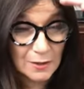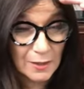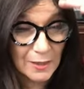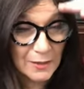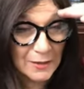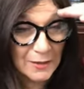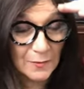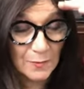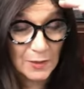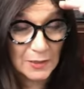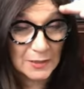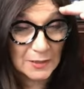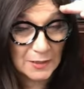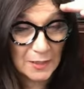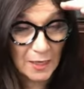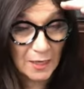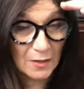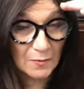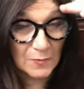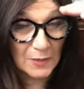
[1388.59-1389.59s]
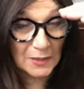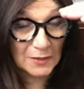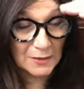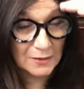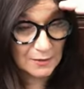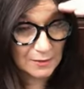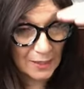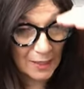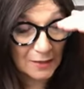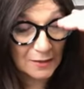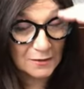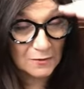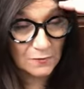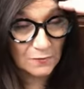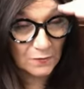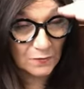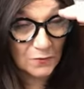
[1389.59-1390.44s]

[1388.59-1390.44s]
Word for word: glycemic scale means that's a